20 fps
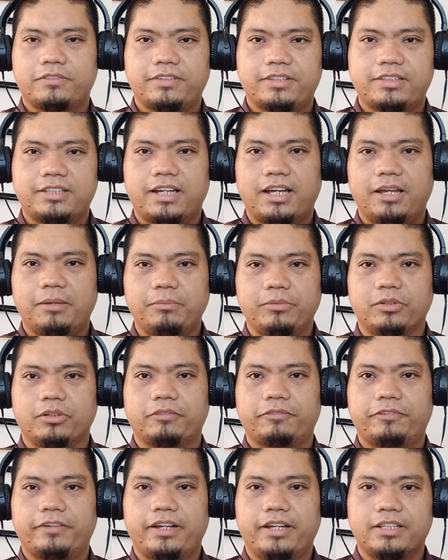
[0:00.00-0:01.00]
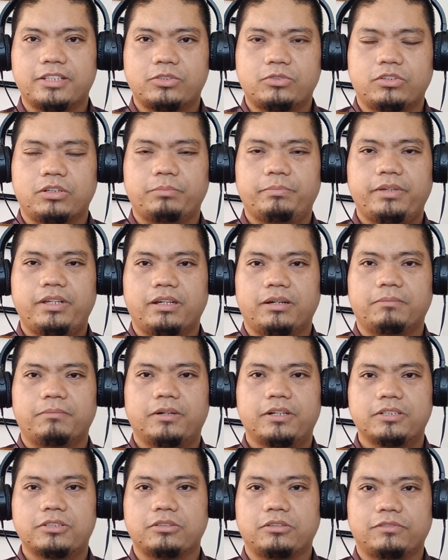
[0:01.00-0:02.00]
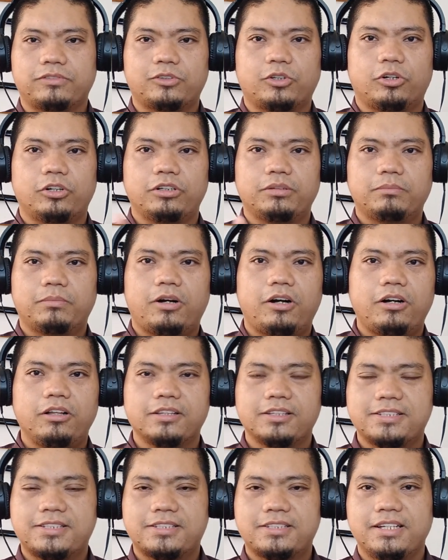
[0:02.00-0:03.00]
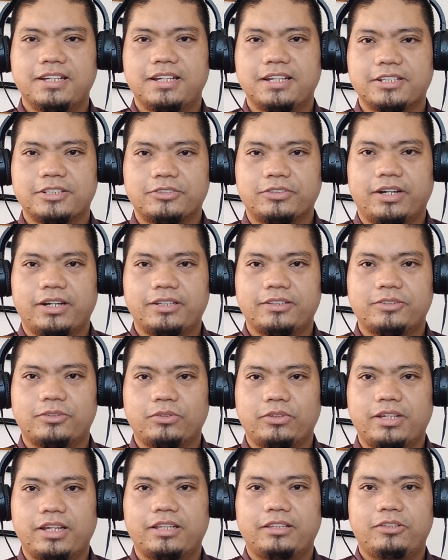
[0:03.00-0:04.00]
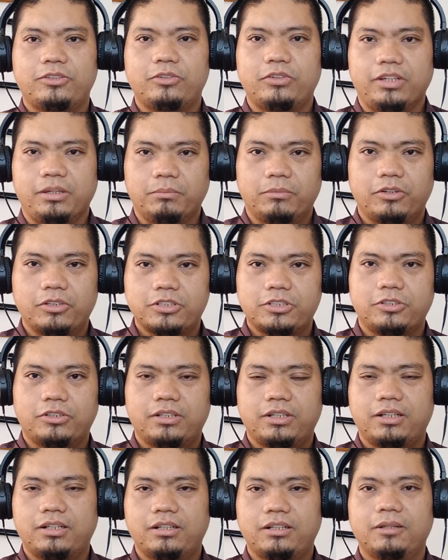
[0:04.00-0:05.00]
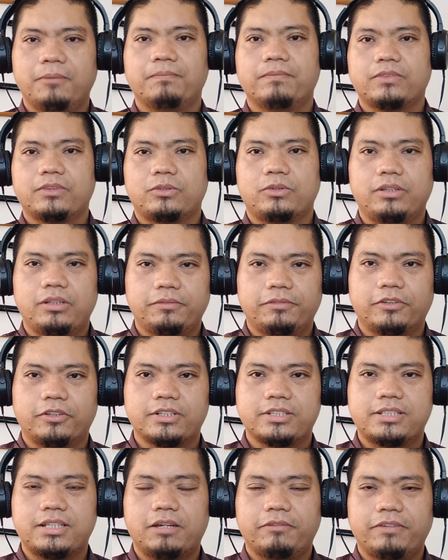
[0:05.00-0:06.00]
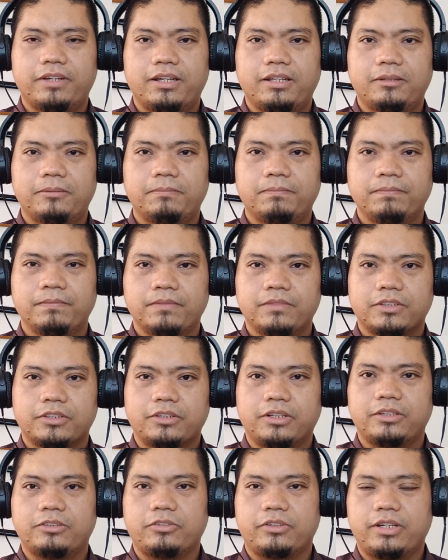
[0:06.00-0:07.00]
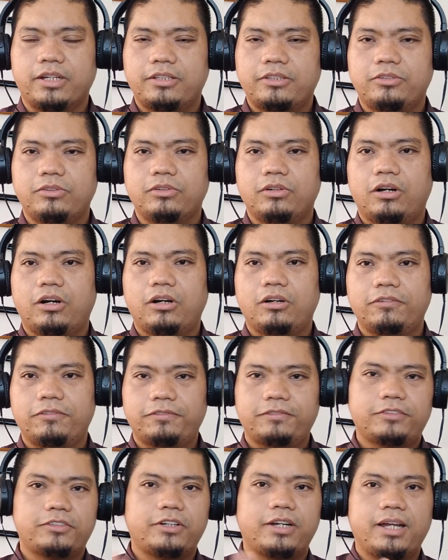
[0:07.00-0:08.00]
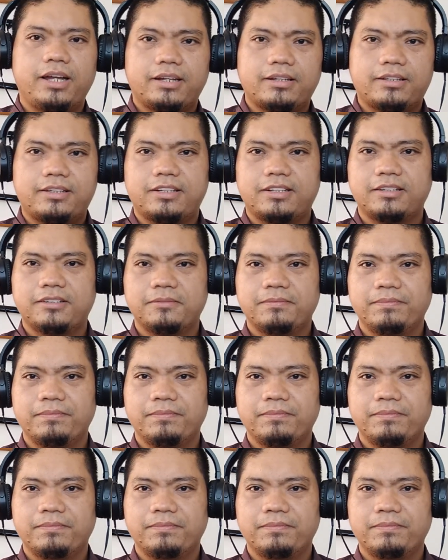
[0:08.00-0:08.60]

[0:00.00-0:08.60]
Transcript: of the time your friends will be a bunch of cornballs trying to get you emotional 24 7 trying to get you off track